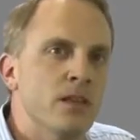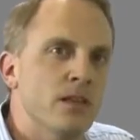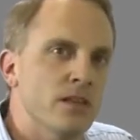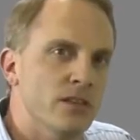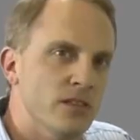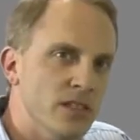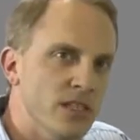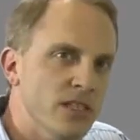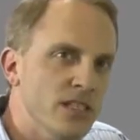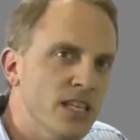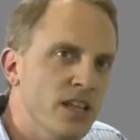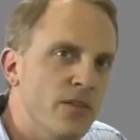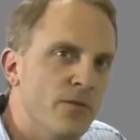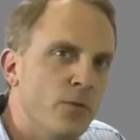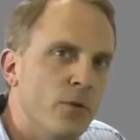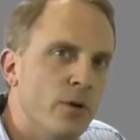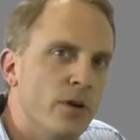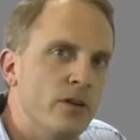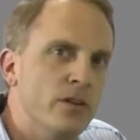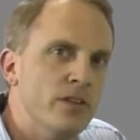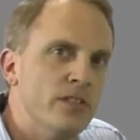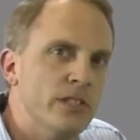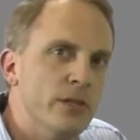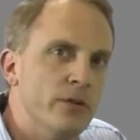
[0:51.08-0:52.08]
The
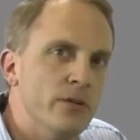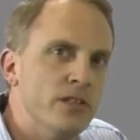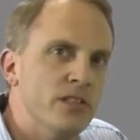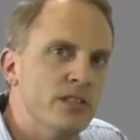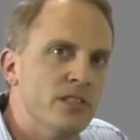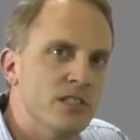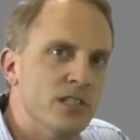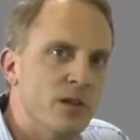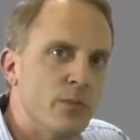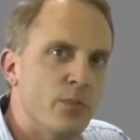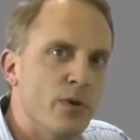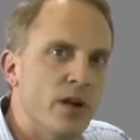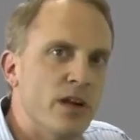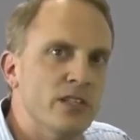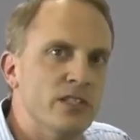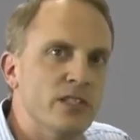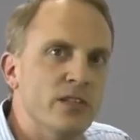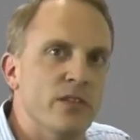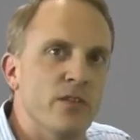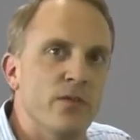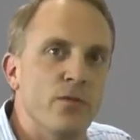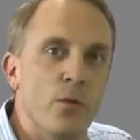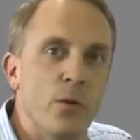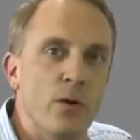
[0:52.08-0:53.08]
ZT400 series is comprised
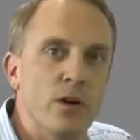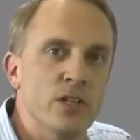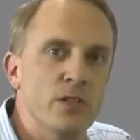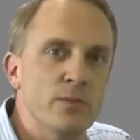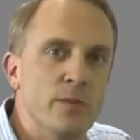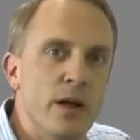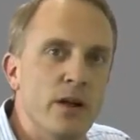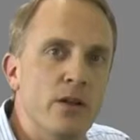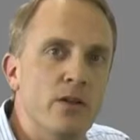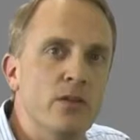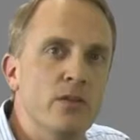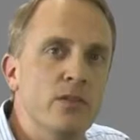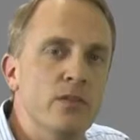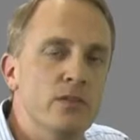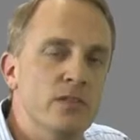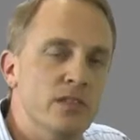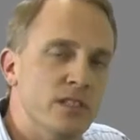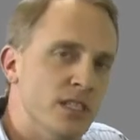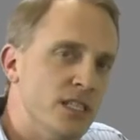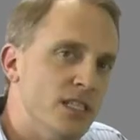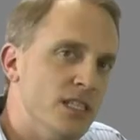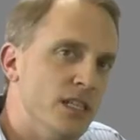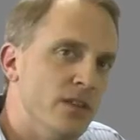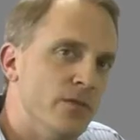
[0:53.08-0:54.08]
of the 4-inch model
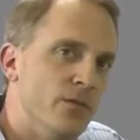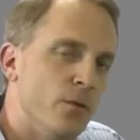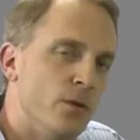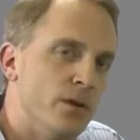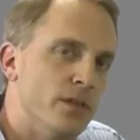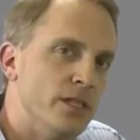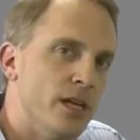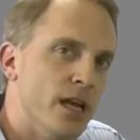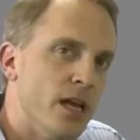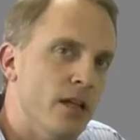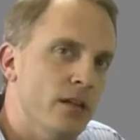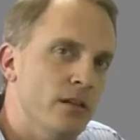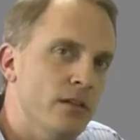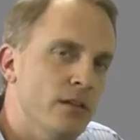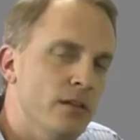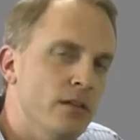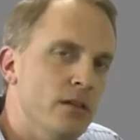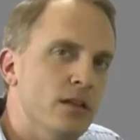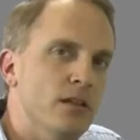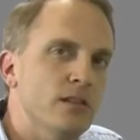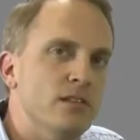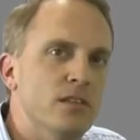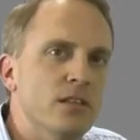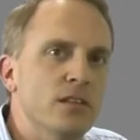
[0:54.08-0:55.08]
ZT410
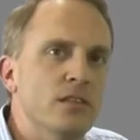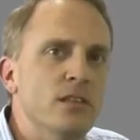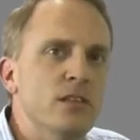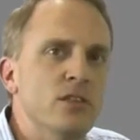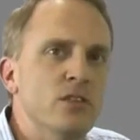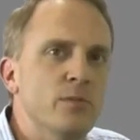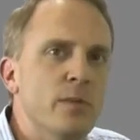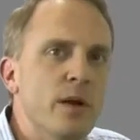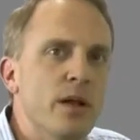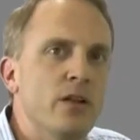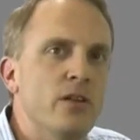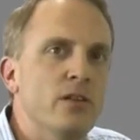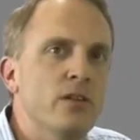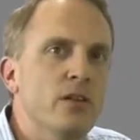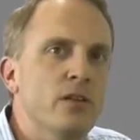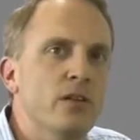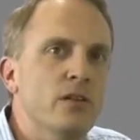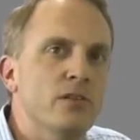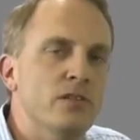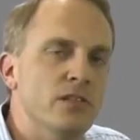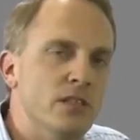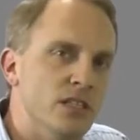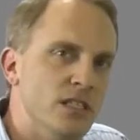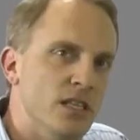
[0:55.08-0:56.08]
and 6-inch model
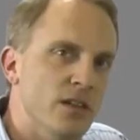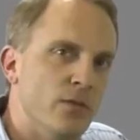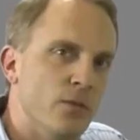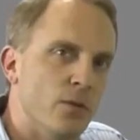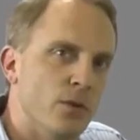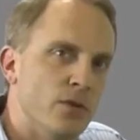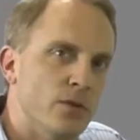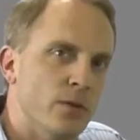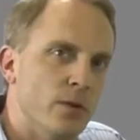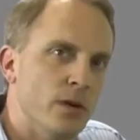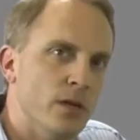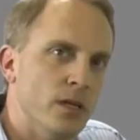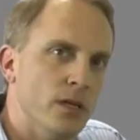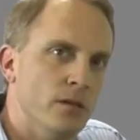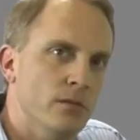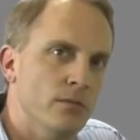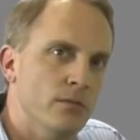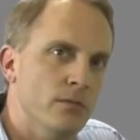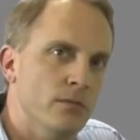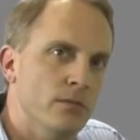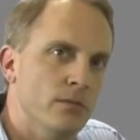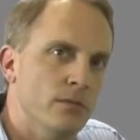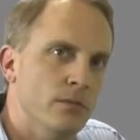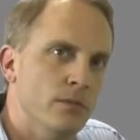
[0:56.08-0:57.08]
ZT420.
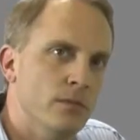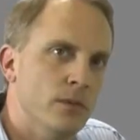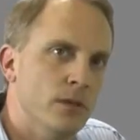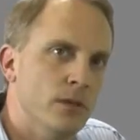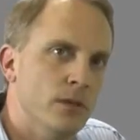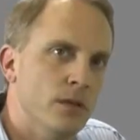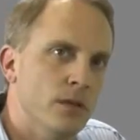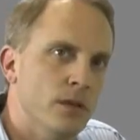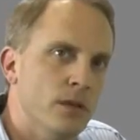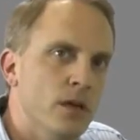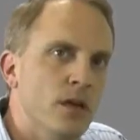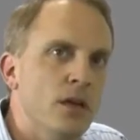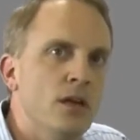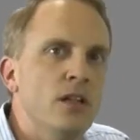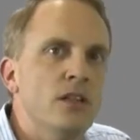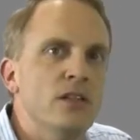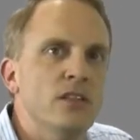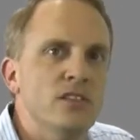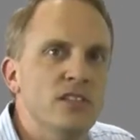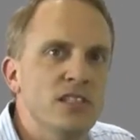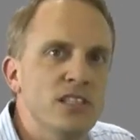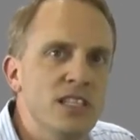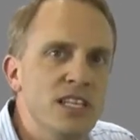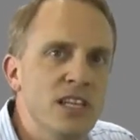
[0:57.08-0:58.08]

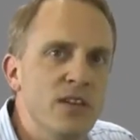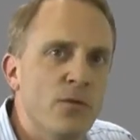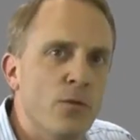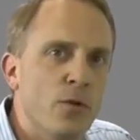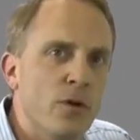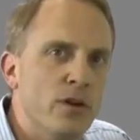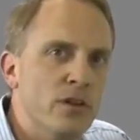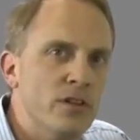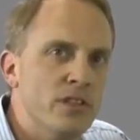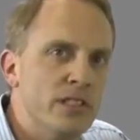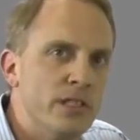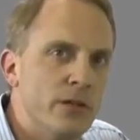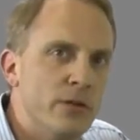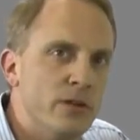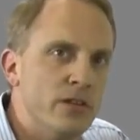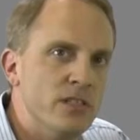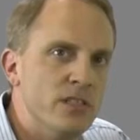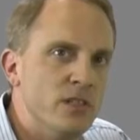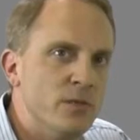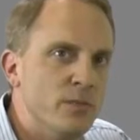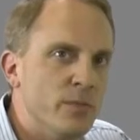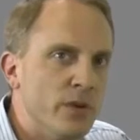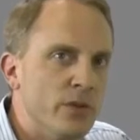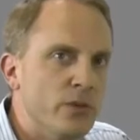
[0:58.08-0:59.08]
The ZT400
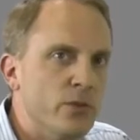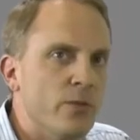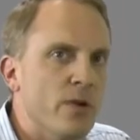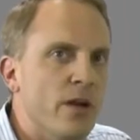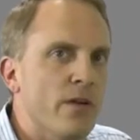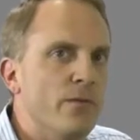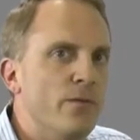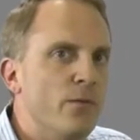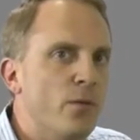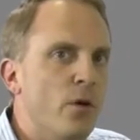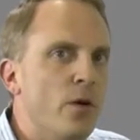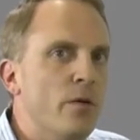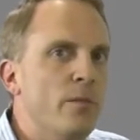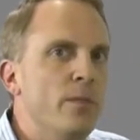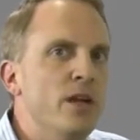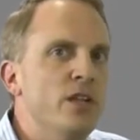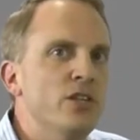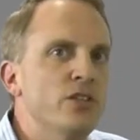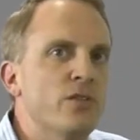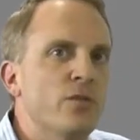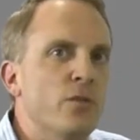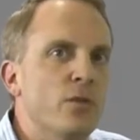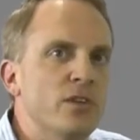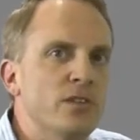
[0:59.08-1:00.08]
series is built around four
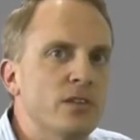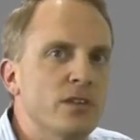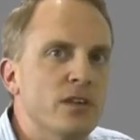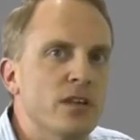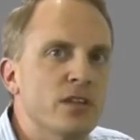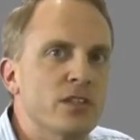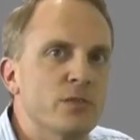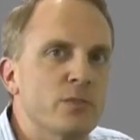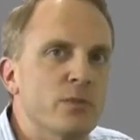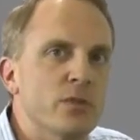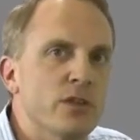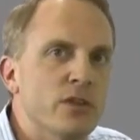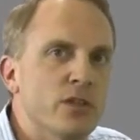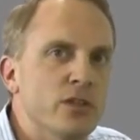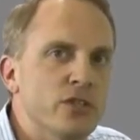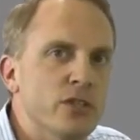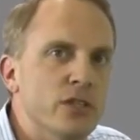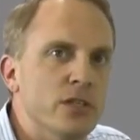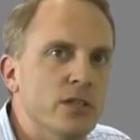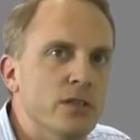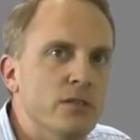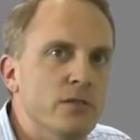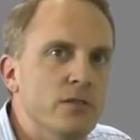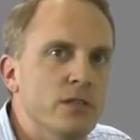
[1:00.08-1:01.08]
major voice of customer
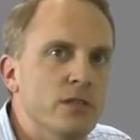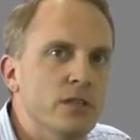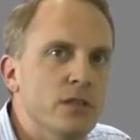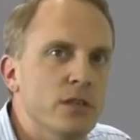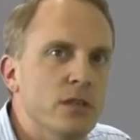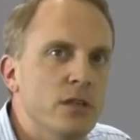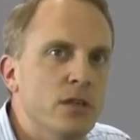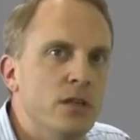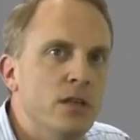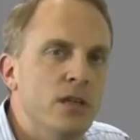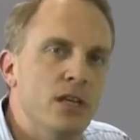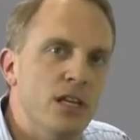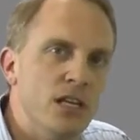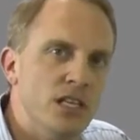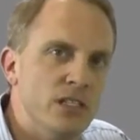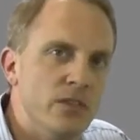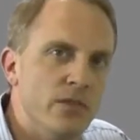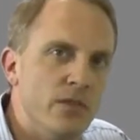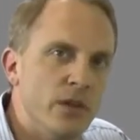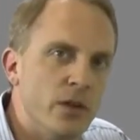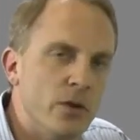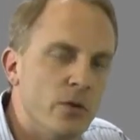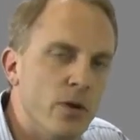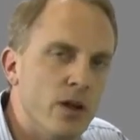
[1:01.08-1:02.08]
initiatives, ease
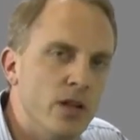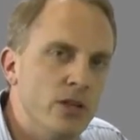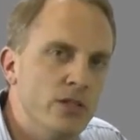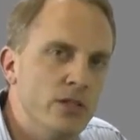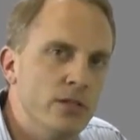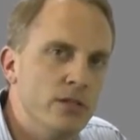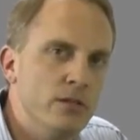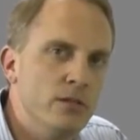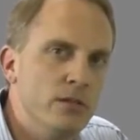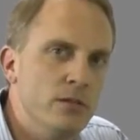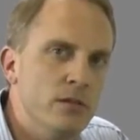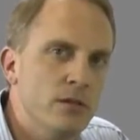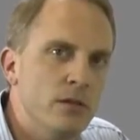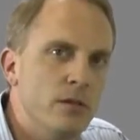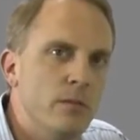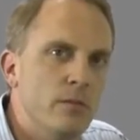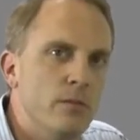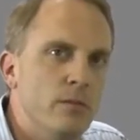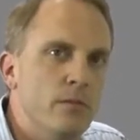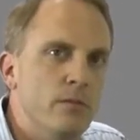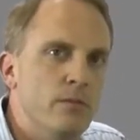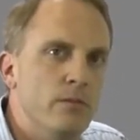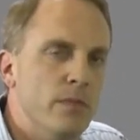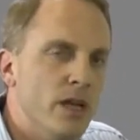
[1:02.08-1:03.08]
of integration,
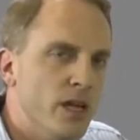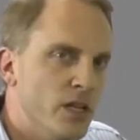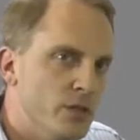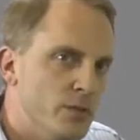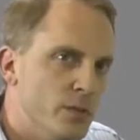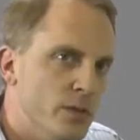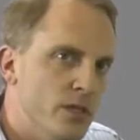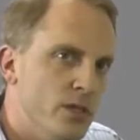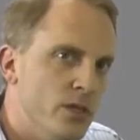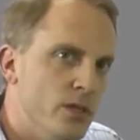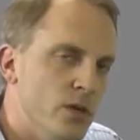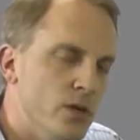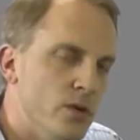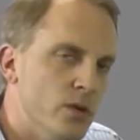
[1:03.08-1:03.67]
management and